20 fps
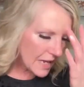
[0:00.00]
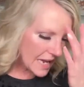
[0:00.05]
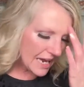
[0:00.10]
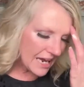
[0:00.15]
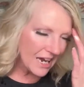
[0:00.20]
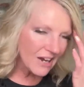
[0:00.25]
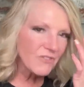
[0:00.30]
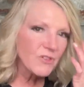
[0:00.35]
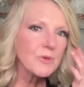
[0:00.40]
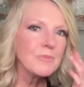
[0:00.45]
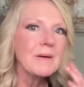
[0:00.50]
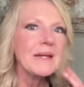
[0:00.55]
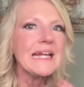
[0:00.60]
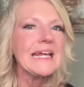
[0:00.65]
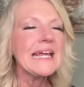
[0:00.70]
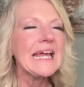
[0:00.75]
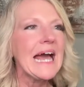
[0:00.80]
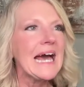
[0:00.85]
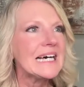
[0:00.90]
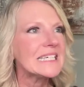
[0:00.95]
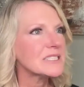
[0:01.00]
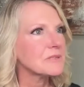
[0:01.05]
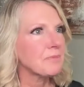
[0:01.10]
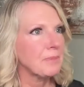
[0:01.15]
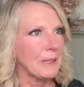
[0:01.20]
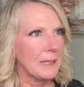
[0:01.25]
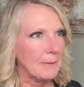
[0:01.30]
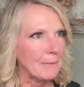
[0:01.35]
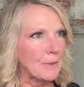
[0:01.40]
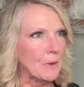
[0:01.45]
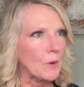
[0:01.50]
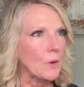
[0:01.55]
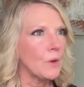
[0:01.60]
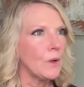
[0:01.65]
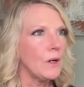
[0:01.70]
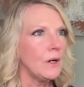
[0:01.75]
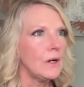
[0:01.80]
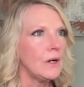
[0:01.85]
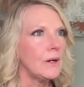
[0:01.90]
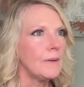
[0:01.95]
Everybody has
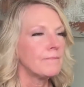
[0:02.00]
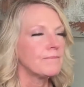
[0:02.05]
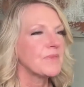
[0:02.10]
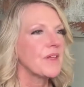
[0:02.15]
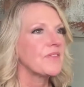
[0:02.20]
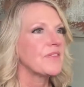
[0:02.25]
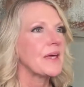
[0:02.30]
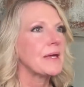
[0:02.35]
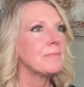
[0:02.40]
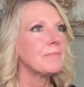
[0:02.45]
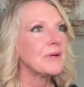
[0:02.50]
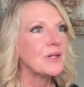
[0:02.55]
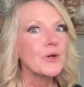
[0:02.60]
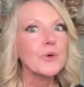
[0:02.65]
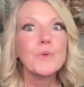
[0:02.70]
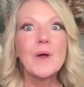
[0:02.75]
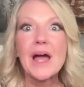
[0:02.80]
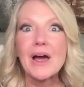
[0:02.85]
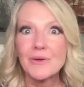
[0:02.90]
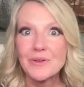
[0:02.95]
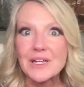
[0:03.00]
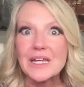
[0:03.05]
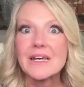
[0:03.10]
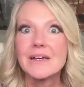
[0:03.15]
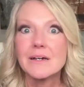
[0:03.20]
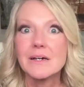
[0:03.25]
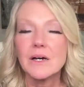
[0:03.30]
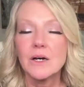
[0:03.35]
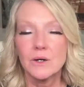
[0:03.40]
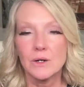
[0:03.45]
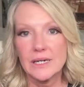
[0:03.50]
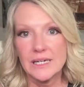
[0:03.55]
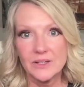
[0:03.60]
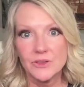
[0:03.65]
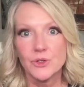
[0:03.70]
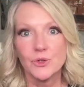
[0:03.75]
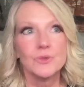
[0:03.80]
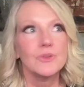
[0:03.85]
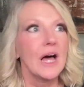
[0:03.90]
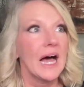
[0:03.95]
people that they've been around in
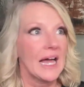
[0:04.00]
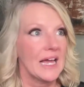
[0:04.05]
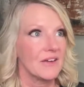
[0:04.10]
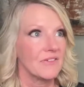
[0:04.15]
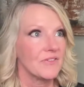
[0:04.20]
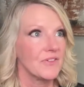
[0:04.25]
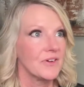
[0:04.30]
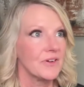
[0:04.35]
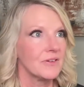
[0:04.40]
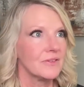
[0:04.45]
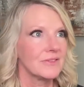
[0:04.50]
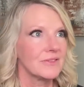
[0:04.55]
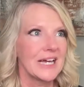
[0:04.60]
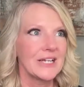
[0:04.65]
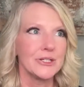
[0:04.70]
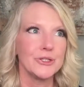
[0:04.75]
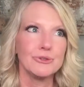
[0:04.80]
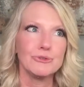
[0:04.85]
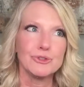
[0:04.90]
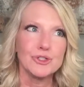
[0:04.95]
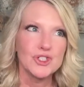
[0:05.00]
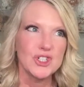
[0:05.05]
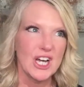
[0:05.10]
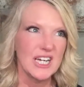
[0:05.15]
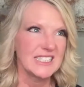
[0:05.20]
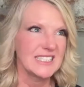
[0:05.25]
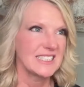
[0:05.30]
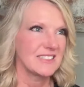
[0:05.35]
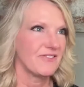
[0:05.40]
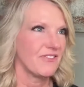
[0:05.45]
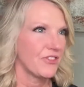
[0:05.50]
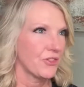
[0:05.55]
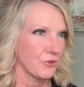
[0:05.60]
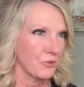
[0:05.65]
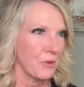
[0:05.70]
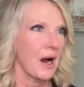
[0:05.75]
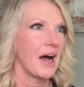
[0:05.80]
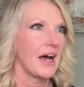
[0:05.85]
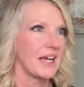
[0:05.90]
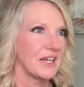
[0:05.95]
their life that you just
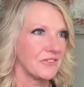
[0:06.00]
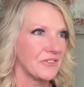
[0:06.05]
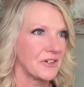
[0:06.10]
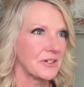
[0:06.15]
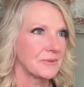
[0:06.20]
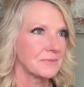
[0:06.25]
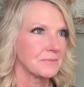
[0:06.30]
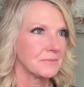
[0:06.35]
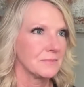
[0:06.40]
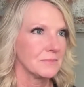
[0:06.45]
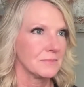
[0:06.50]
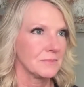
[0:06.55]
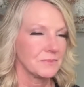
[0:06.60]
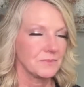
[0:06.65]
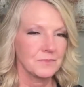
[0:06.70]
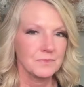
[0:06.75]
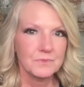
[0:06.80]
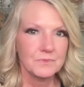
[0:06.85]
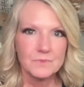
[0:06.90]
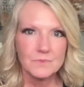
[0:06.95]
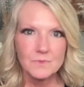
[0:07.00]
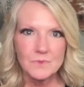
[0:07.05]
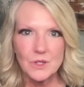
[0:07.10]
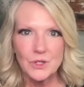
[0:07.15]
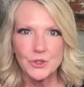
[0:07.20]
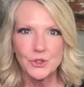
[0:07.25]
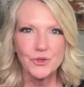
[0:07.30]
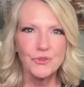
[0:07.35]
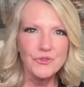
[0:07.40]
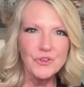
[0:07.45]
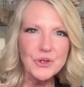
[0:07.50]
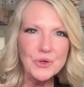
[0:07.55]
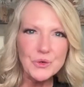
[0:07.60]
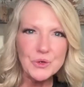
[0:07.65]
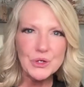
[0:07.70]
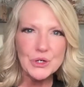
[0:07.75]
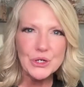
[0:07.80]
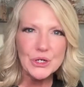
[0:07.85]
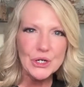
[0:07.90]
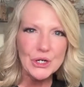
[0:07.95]
thrive. You feel
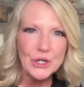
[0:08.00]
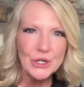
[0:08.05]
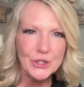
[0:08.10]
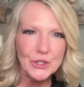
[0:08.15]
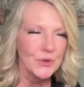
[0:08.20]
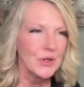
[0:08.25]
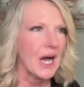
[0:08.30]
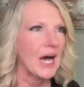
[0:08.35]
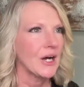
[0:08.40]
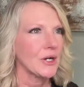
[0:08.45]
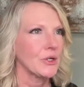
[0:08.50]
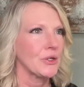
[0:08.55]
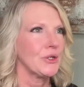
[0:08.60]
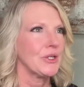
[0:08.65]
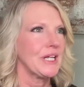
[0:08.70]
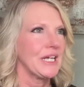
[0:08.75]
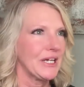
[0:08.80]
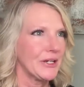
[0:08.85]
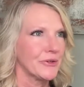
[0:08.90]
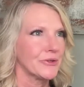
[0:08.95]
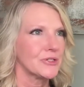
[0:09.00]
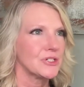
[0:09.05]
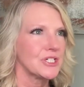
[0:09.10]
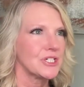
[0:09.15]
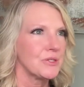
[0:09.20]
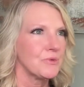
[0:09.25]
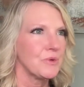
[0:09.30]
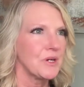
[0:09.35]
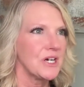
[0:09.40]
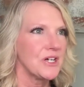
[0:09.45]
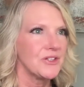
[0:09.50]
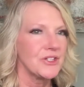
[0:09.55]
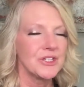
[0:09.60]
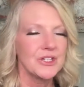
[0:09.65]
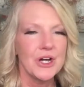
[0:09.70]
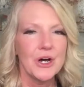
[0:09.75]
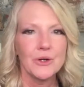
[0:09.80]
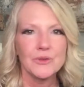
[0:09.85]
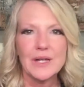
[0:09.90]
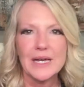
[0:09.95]
good, you got good energy with,
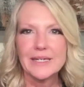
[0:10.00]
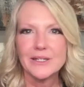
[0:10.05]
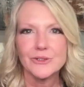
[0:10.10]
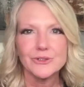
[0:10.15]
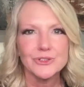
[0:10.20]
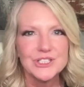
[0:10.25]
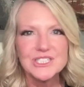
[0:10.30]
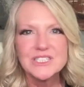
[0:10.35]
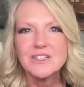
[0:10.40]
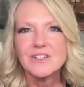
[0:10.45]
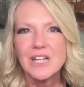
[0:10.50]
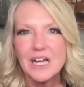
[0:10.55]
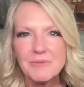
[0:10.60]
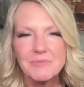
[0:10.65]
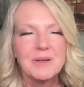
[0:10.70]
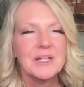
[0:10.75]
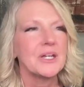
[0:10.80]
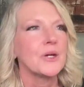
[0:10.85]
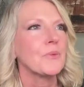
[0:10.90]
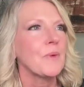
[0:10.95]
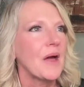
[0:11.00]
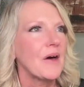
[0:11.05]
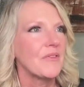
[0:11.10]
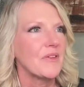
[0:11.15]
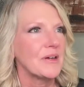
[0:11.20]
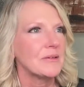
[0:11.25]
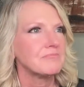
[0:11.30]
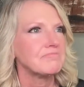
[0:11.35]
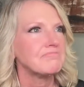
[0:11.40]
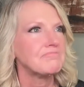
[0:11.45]
like you just love being around them.